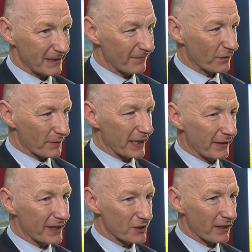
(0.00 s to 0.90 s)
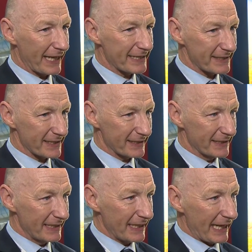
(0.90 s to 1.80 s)
From the initial idea.
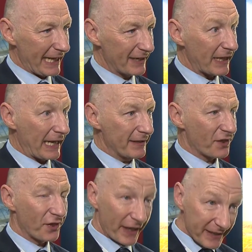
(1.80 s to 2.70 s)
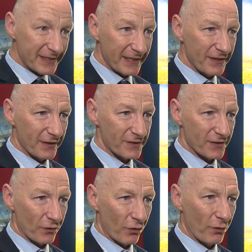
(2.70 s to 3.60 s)
And 13 years
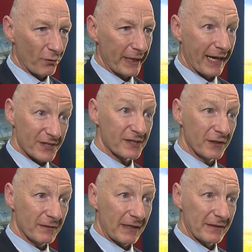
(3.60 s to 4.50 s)
ago, we actually